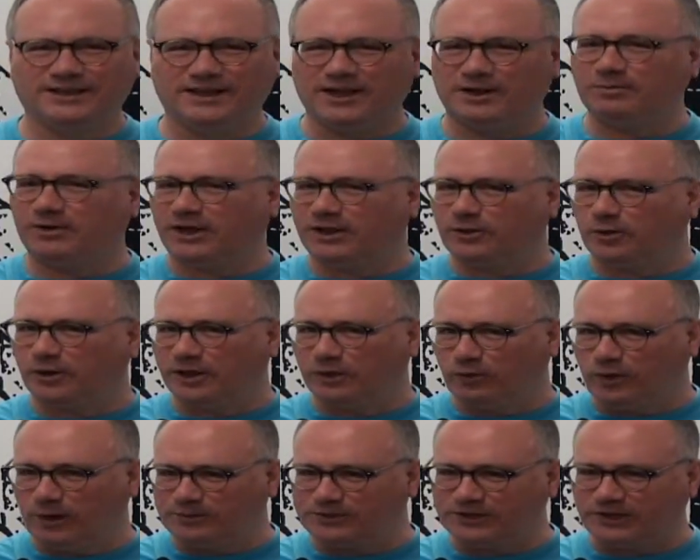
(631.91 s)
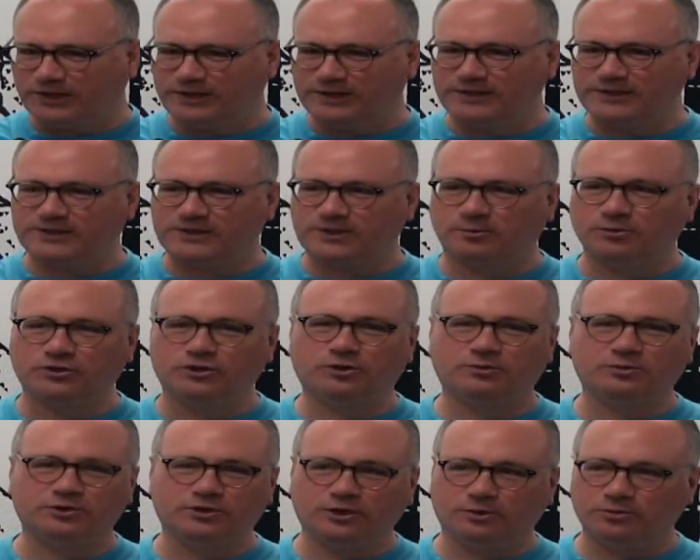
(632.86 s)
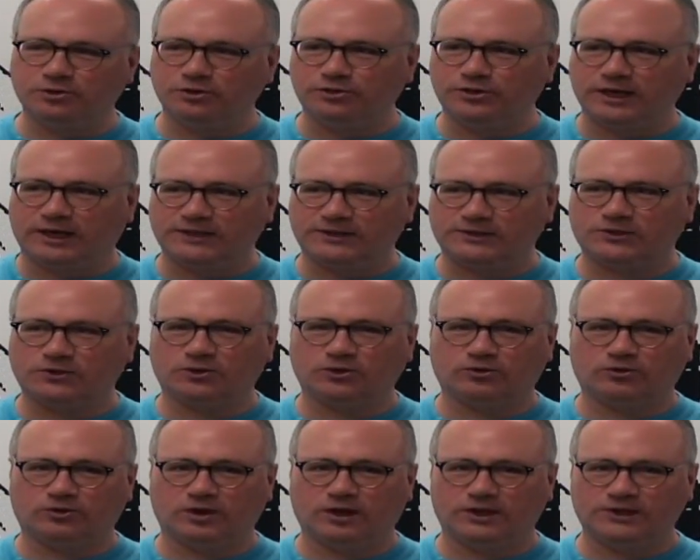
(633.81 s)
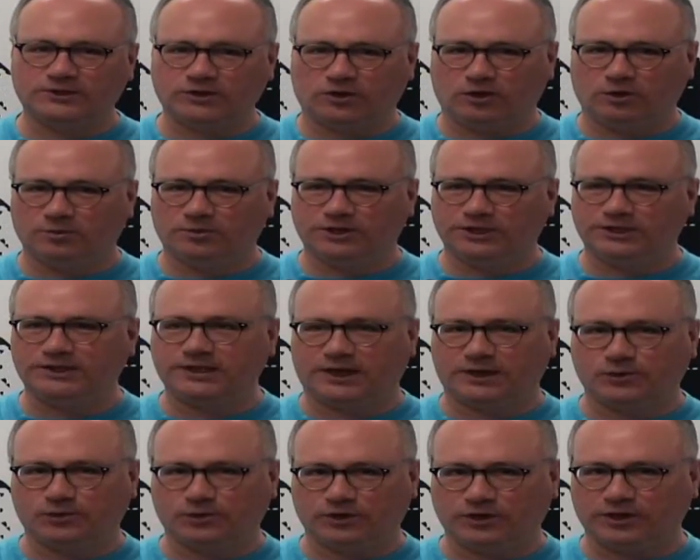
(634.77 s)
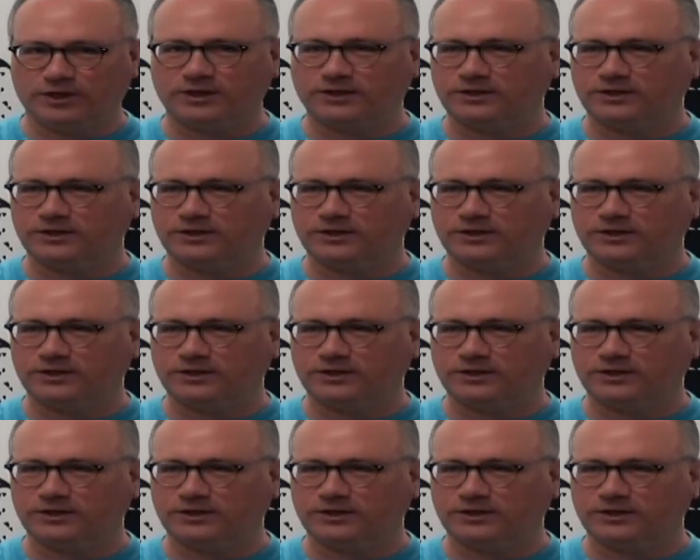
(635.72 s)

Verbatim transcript: And by the way, the website is www.solarizealbany.org.